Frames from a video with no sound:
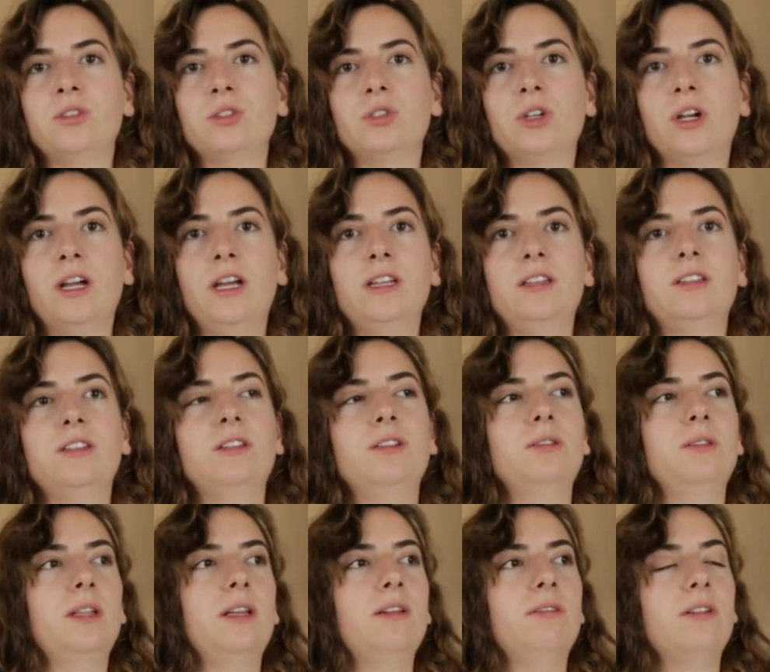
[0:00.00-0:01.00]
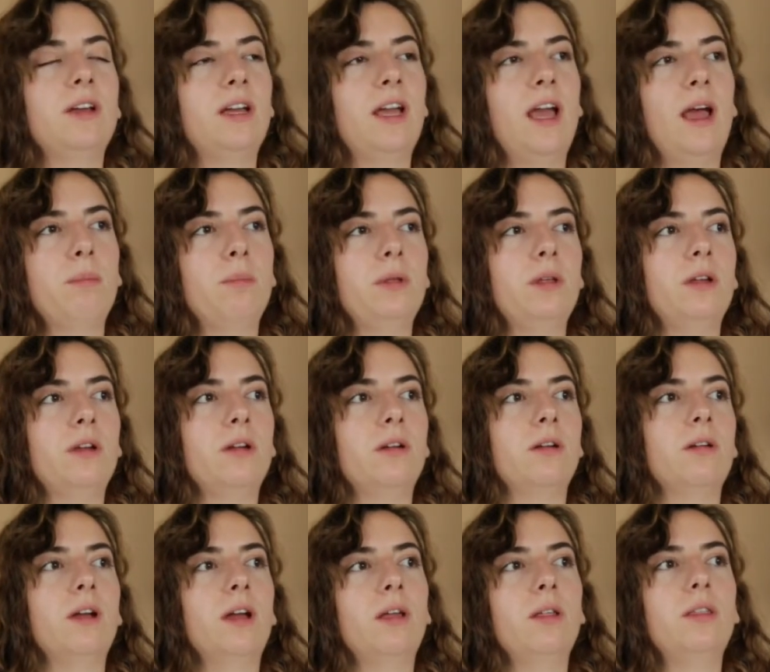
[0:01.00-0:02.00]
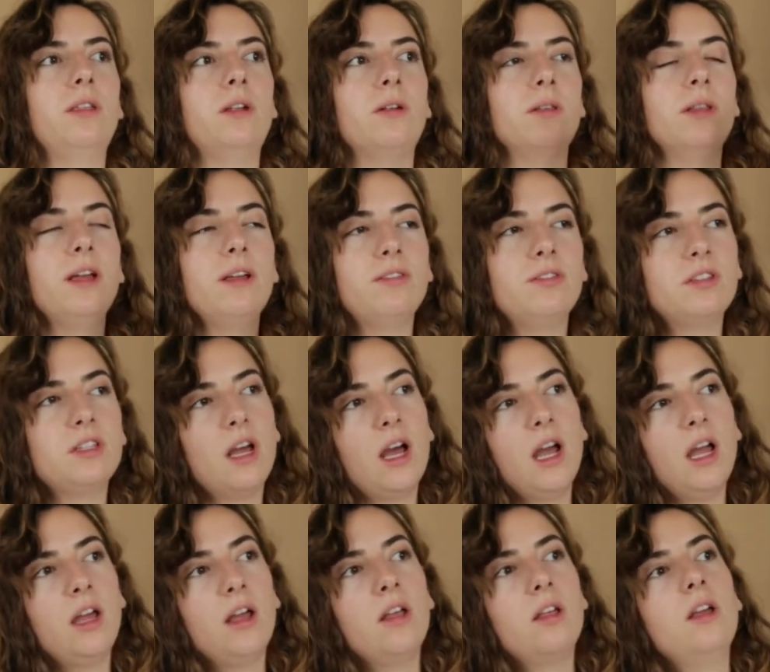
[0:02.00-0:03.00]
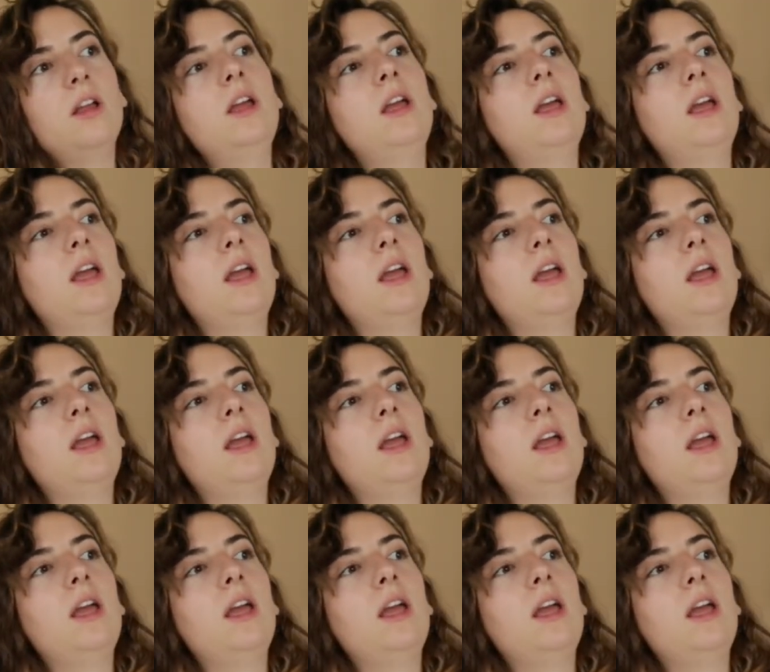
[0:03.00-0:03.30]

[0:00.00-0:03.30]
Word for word: just trying to live a happier, healthier lifestyle